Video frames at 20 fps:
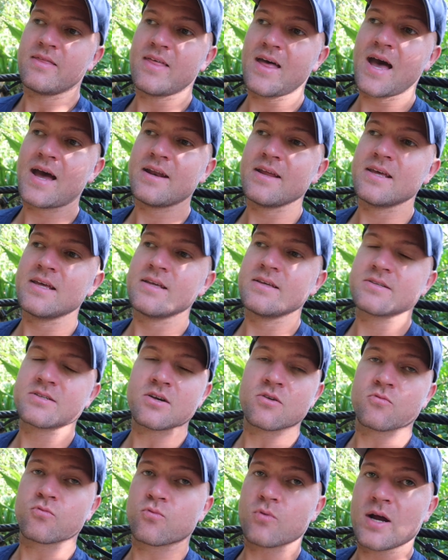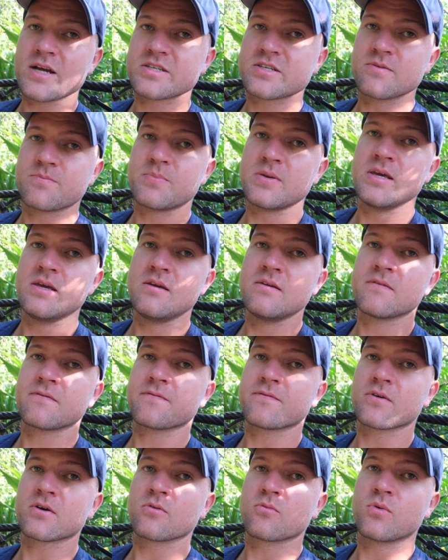that is a recipe
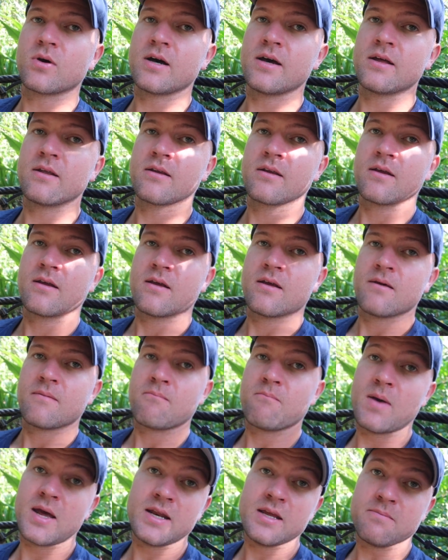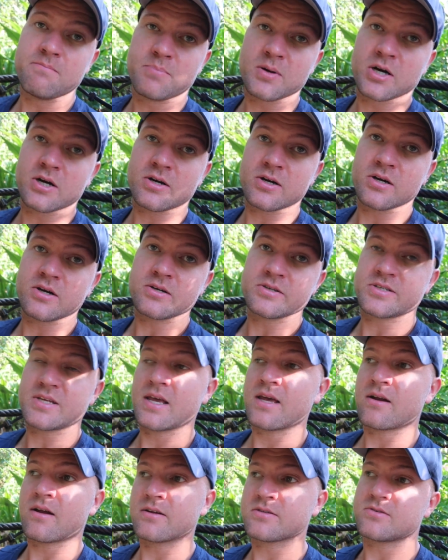for what many birders
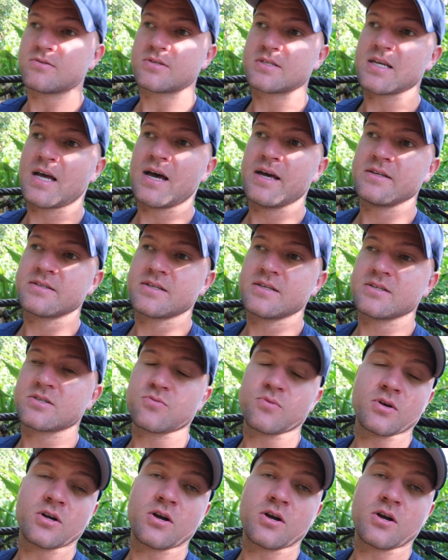and also scientists